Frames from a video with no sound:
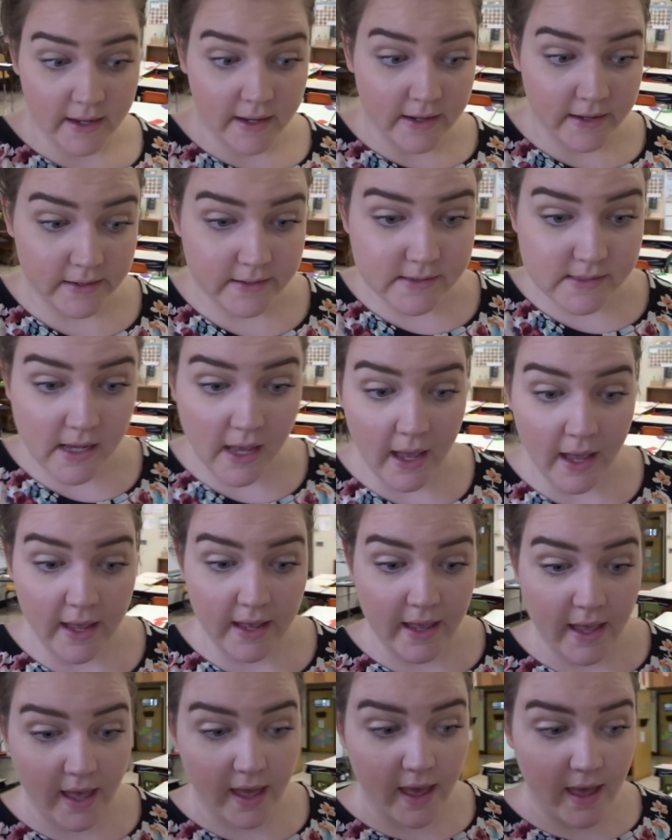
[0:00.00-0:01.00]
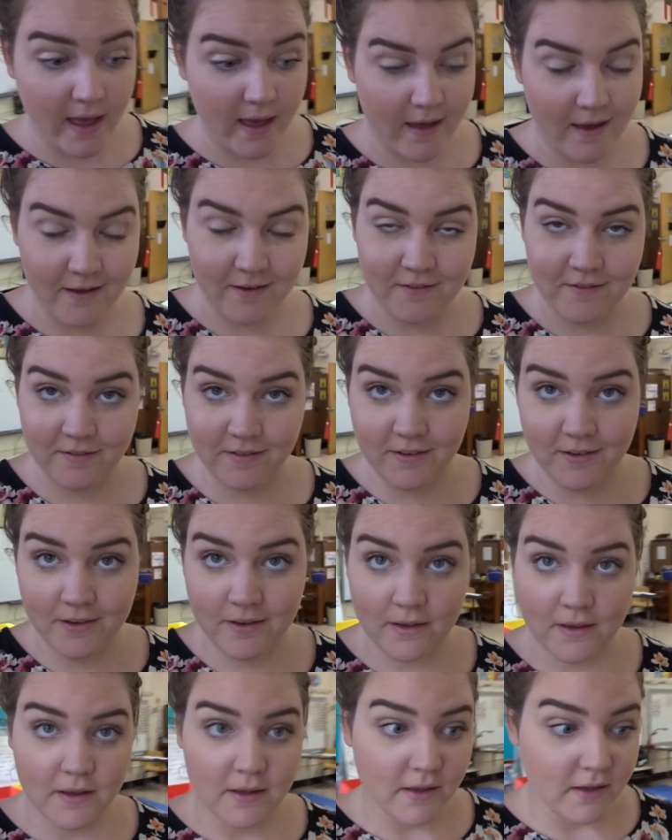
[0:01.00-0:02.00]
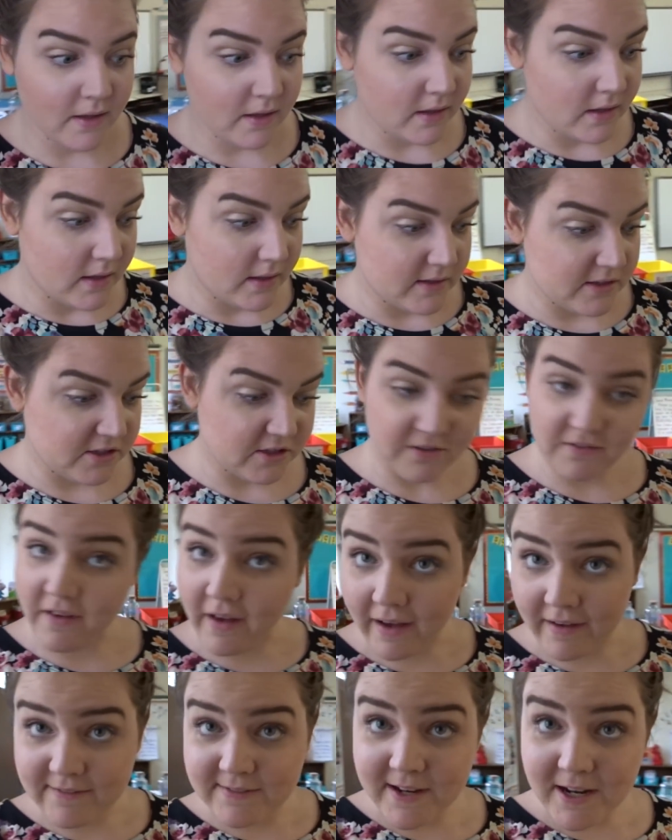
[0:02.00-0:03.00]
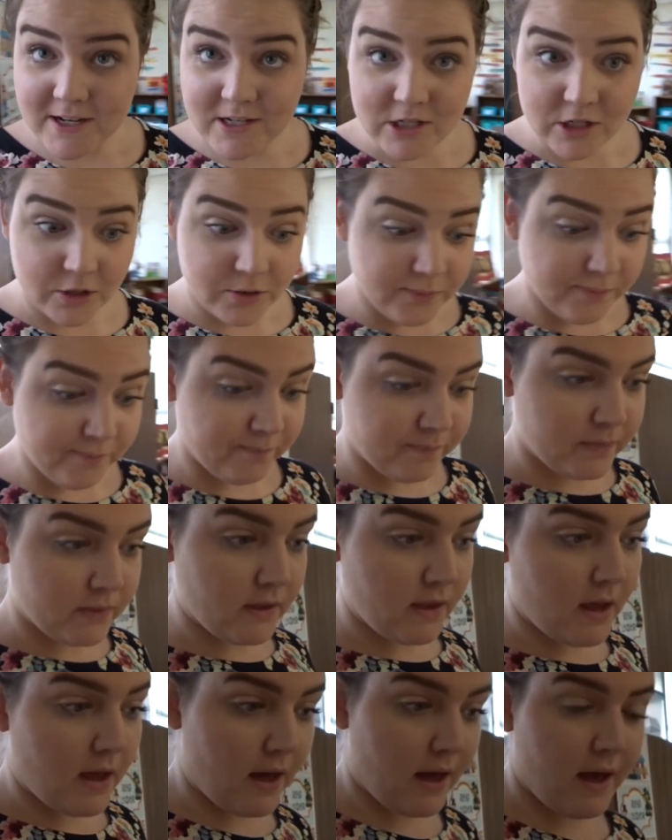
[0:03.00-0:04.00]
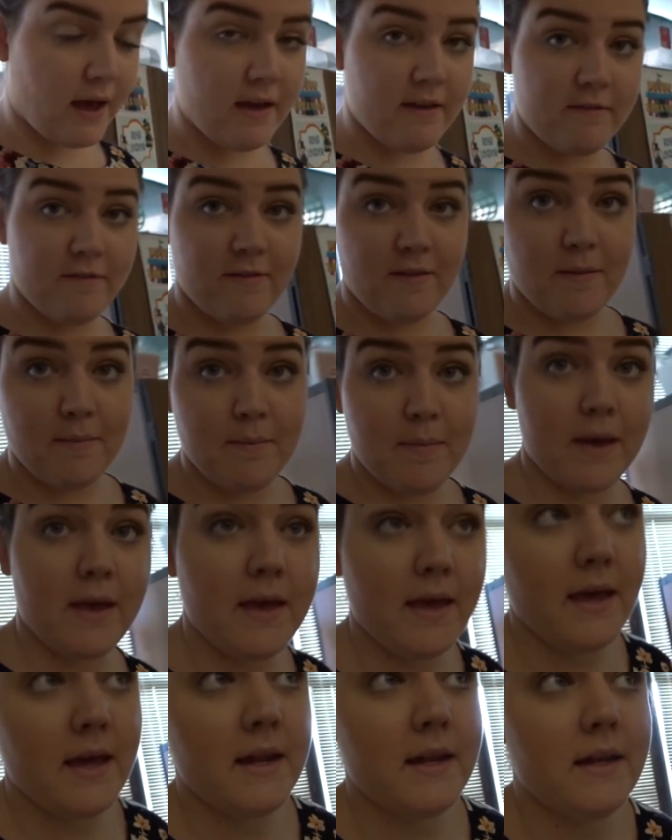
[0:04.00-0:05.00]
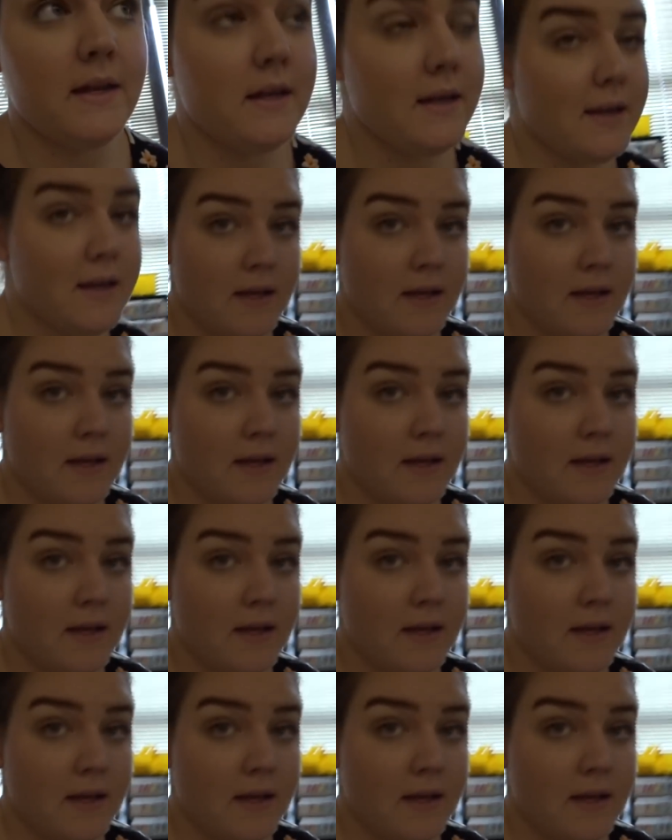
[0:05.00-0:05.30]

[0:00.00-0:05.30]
guys, I have survived day 2. I've been